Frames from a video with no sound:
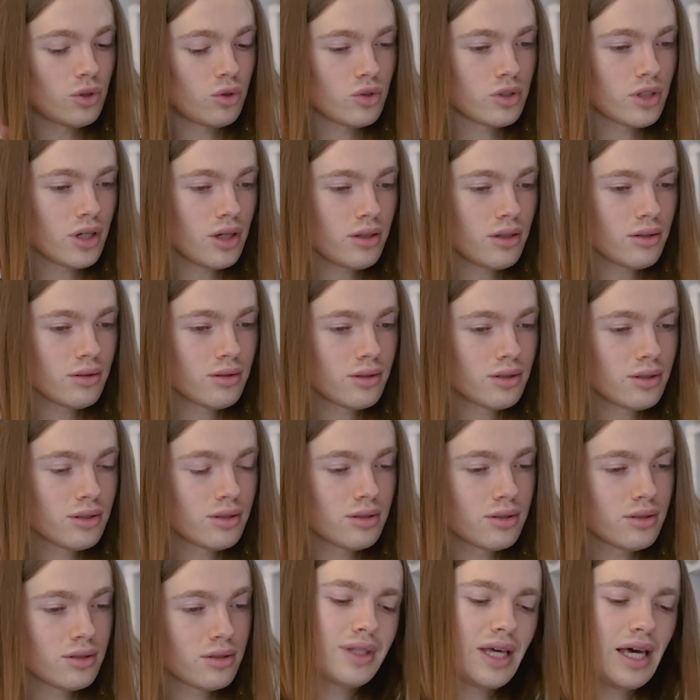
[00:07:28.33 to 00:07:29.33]
results.
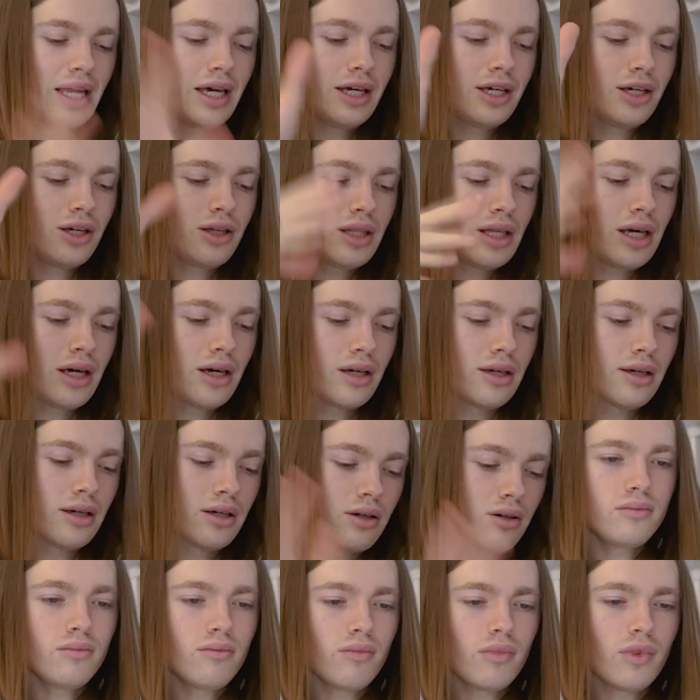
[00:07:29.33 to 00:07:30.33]
Thank you, thank you.
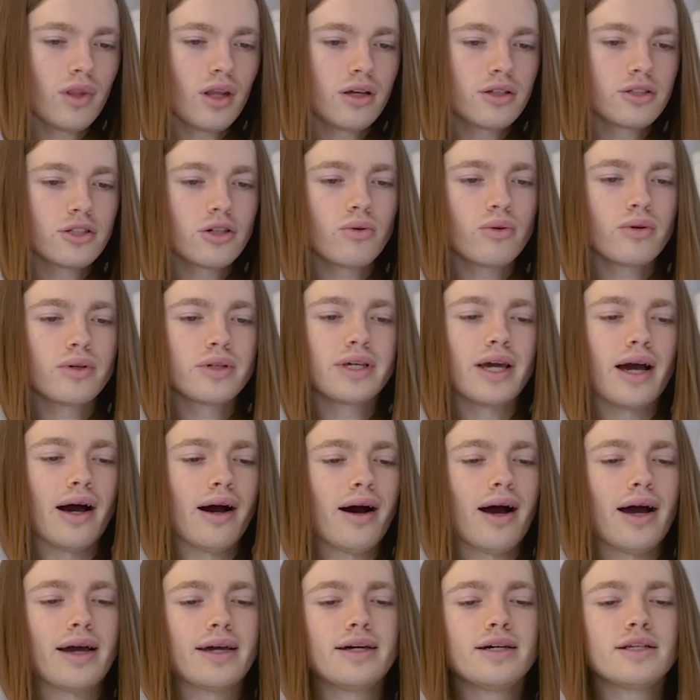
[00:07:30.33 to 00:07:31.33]
So yeah,
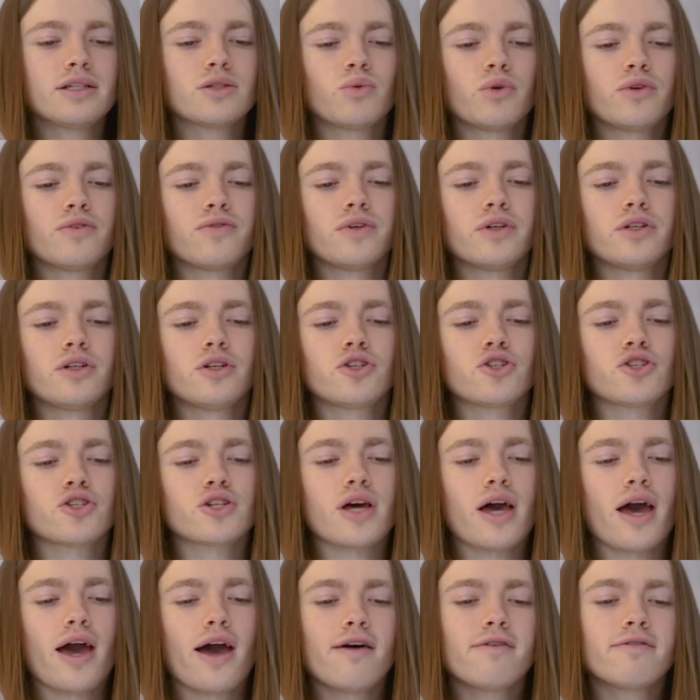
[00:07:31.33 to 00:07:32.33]
I guess we finished
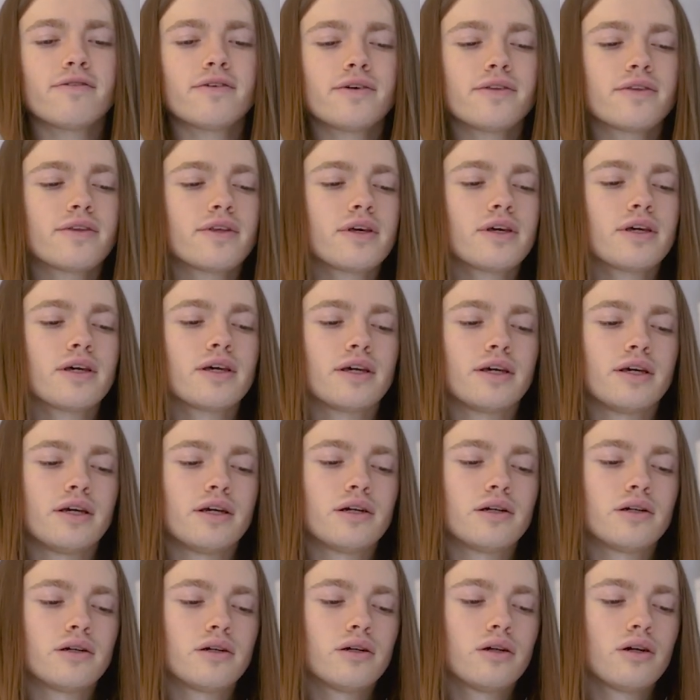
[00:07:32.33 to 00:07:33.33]
everything
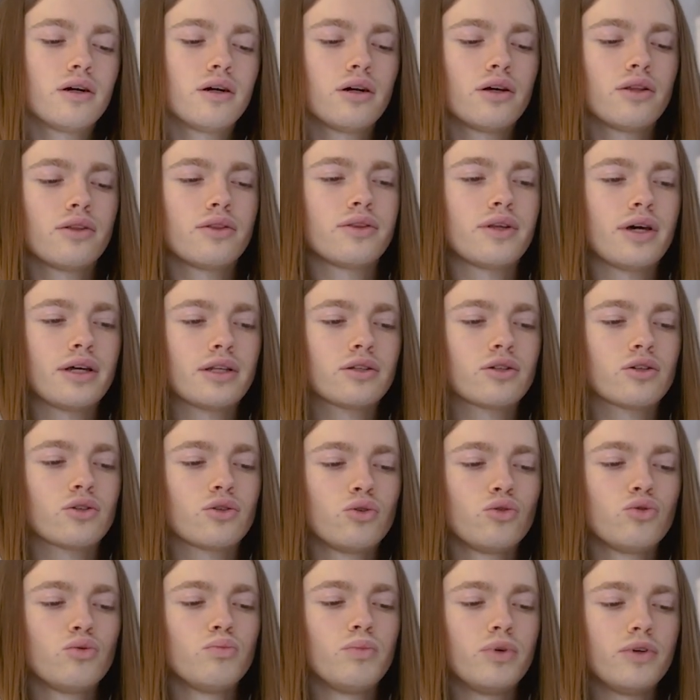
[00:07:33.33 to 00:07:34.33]
here that
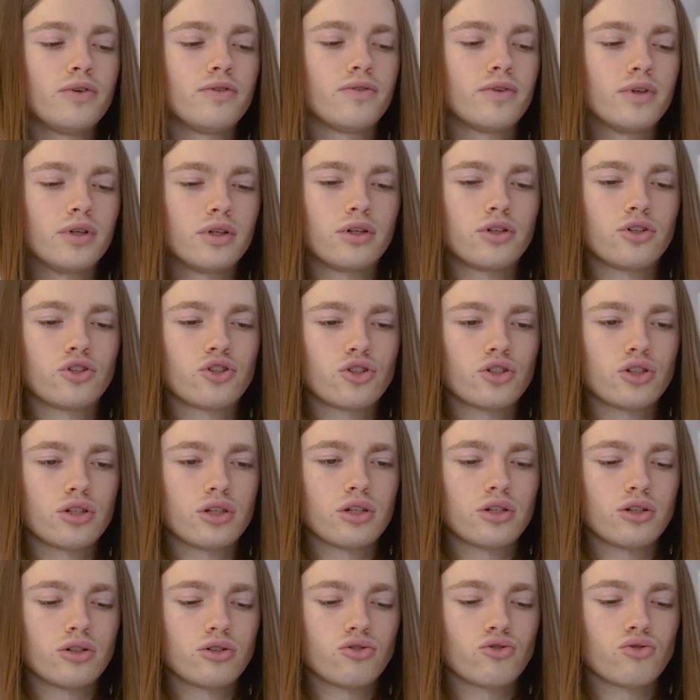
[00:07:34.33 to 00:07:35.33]
could be finished in